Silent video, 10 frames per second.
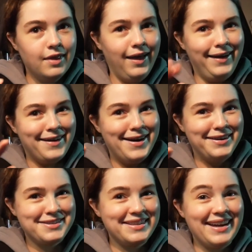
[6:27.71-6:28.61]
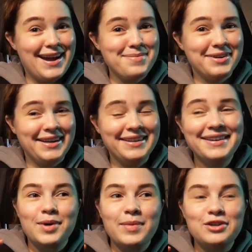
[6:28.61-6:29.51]
Like, honestly, I
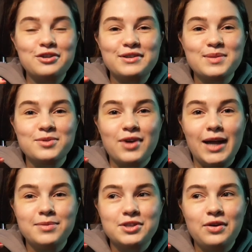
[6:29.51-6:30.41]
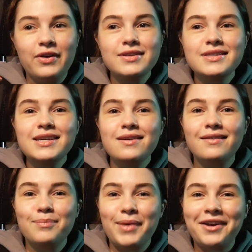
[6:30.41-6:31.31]
wouldn't. But make sure you're subscribed so you can see
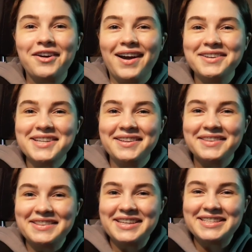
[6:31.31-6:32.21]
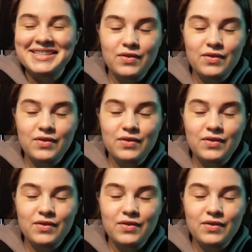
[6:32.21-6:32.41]
better content than this.